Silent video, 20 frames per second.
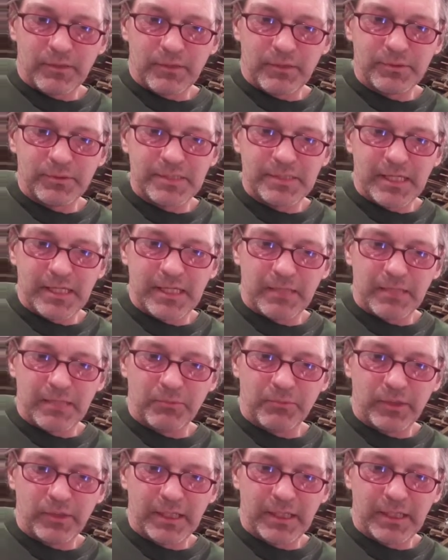twisting it and
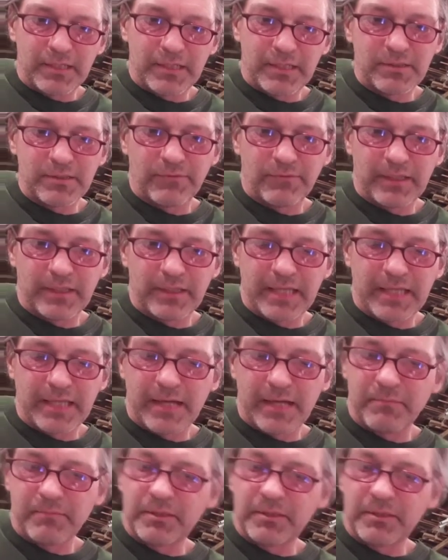pulling it and stuff like that,
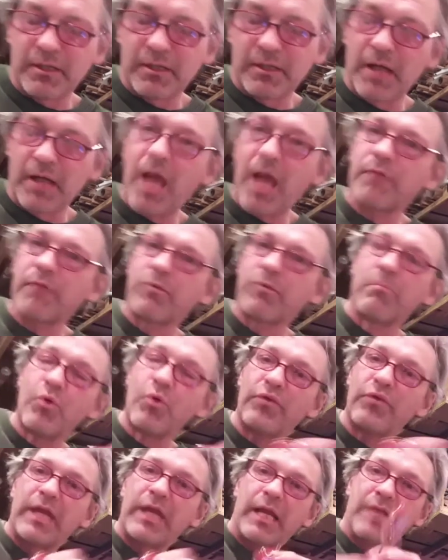but they're not
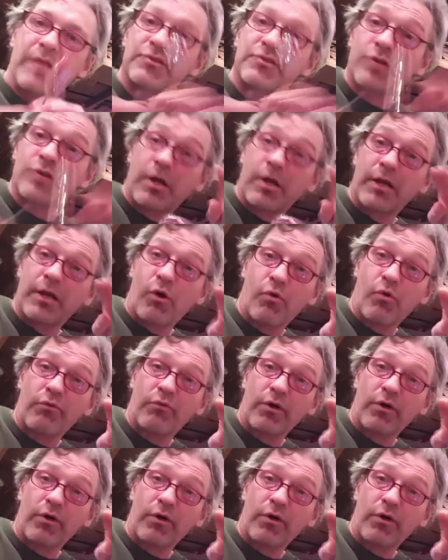removing it and starting